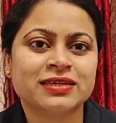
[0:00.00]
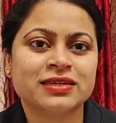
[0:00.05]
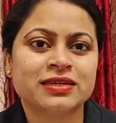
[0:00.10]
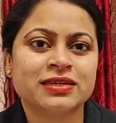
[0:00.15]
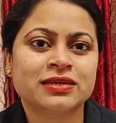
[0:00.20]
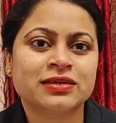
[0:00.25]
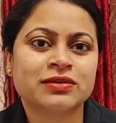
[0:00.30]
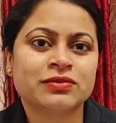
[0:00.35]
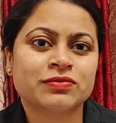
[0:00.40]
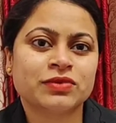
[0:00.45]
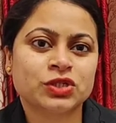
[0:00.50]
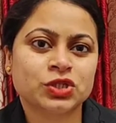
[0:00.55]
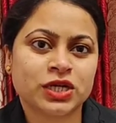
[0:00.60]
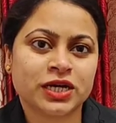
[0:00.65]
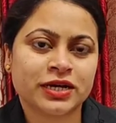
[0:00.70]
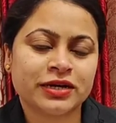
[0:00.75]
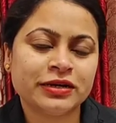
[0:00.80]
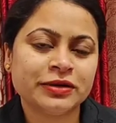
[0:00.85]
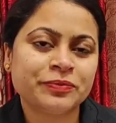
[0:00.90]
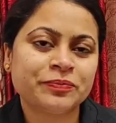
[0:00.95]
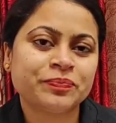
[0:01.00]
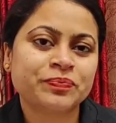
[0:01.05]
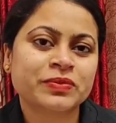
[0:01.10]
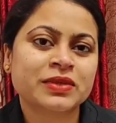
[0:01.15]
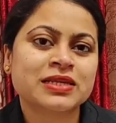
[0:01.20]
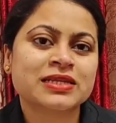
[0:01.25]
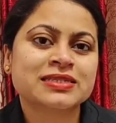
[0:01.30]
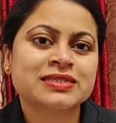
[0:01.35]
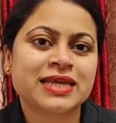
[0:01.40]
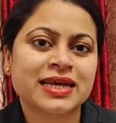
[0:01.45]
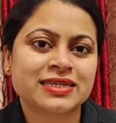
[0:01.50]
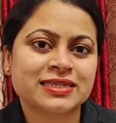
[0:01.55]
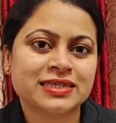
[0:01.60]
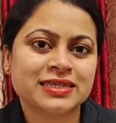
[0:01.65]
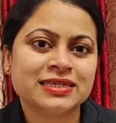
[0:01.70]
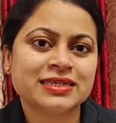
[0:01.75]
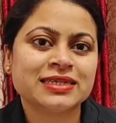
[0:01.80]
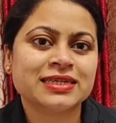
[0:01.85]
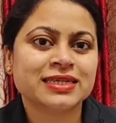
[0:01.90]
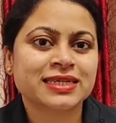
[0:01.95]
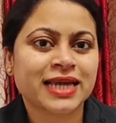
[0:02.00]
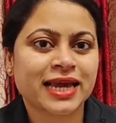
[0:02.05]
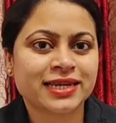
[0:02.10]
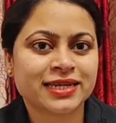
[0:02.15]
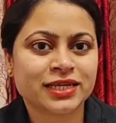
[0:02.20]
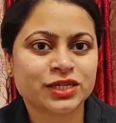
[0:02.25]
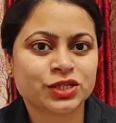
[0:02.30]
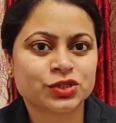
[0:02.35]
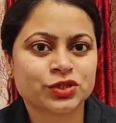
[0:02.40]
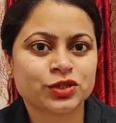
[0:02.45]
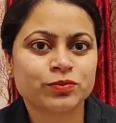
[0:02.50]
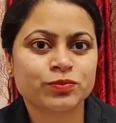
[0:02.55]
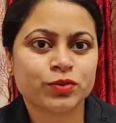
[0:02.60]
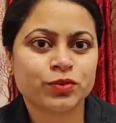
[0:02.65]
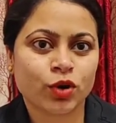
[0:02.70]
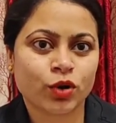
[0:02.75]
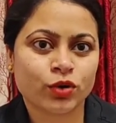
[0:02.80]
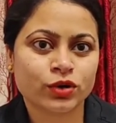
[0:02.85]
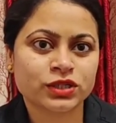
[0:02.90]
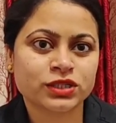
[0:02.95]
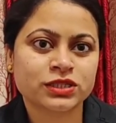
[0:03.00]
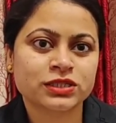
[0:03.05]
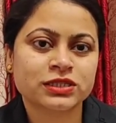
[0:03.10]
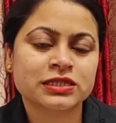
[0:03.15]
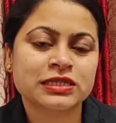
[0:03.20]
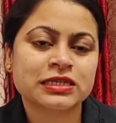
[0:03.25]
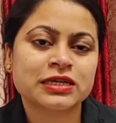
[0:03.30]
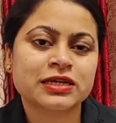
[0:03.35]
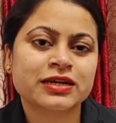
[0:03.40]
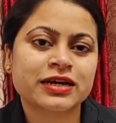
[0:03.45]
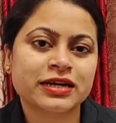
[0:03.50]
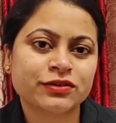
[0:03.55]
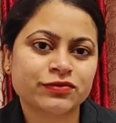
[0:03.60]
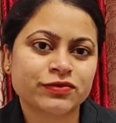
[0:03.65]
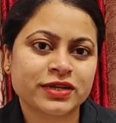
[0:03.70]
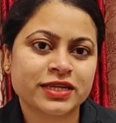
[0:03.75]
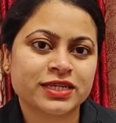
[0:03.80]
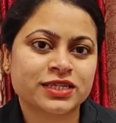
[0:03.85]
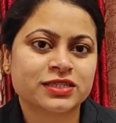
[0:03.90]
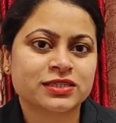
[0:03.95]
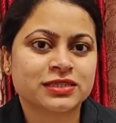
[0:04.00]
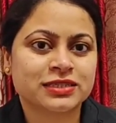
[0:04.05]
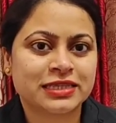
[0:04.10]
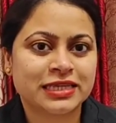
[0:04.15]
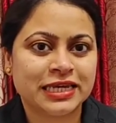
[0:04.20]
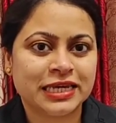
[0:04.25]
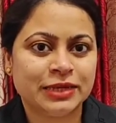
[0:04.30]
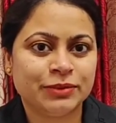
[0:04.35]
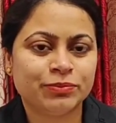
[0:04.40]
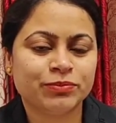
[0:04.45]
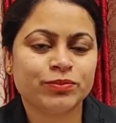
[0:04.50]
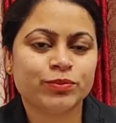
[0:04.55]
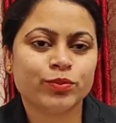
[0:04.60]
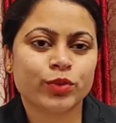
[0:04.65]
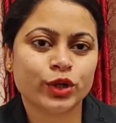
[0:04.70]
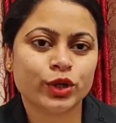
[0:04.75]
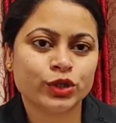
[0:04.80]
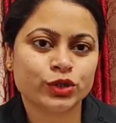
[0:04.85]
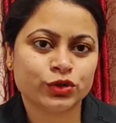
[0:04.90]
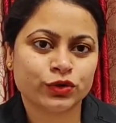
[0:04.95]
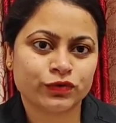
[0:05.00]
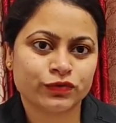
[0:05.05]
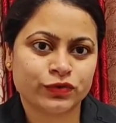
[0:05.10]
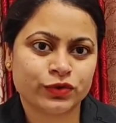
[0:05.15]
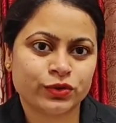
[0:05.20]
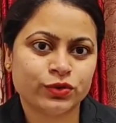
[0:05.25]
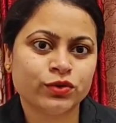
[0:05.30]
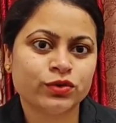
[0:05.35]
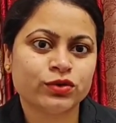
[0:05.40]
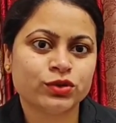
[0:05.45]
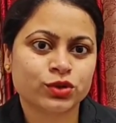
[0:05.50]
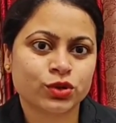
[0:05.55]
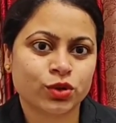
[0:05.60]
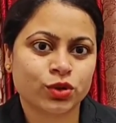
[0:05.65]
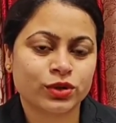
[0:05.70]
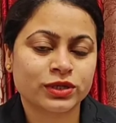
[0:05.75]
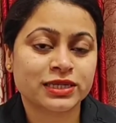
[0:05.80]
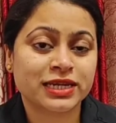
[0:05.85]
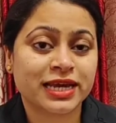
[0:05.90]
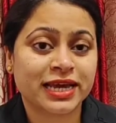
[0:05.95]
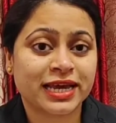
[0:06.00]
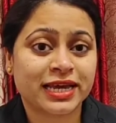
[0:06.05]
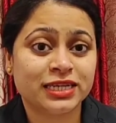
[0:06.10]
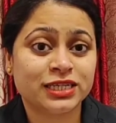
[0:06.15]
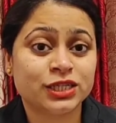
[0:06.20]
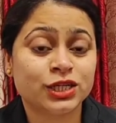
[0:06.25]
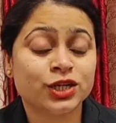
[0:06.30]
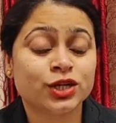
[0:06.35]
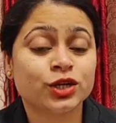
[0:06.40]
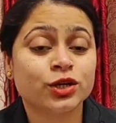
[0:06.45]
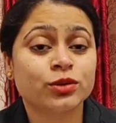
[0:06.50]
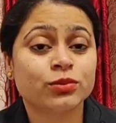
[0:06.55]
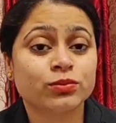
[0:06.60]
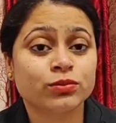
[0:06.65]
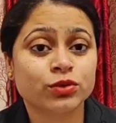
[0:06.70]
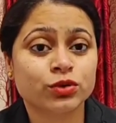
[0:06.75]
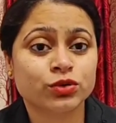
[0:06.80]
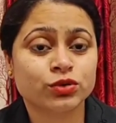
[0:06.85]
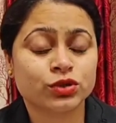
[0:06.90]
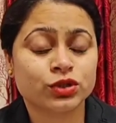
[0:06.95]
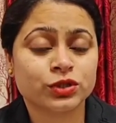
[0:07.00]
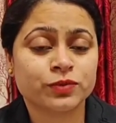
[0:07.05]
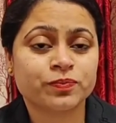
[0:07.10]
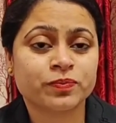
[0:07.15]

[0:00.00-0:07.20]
which are setting, character, plot, conflict, theme, point of view, tone, and mood.